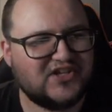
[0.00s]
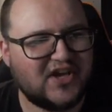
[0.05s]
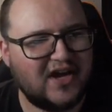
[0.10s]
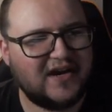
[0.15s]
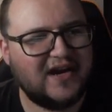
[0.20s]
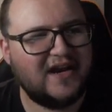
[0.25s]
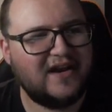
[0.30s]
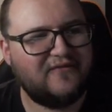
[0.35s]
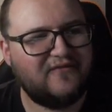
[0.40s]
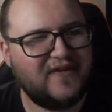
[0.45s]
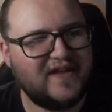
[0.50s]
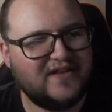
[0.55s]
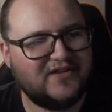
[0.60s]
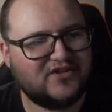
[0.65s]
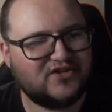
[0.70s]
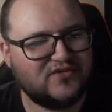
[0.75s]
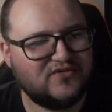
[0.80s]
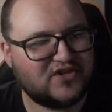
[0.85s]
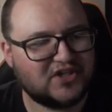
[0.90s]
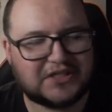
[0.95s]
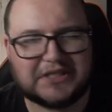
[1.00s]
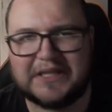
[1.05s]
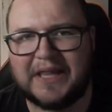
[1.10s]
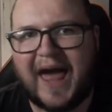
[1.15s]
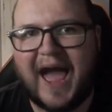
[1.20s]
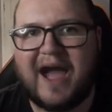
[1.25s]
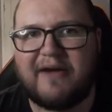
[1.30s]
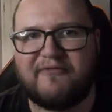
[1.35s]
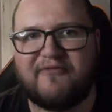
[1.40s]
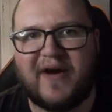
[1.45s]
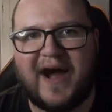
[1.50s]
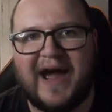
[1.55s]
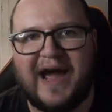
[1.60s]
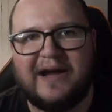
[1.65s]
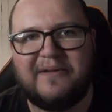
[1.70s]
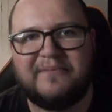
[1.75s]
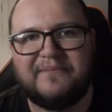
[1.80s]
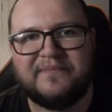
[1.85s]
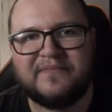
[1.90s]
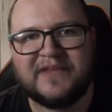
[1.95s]
done anything to just laugh at,
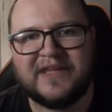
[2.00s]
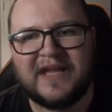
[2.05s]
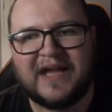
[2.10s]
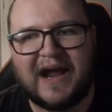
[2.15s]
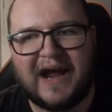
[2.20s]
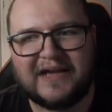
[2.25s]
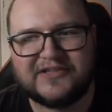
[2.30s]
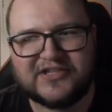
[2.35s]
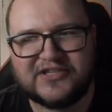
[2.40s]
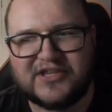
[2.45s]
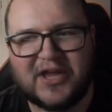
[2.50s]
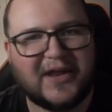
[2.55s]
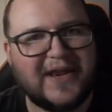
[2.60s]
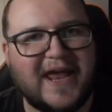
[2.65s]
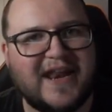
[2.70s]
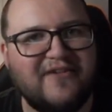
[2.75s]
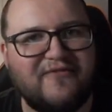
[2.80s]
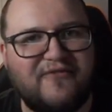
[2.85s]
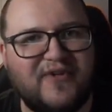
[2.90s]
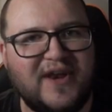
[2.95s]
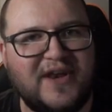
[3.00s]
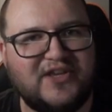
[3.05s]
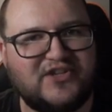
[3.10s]
hasn't done anything.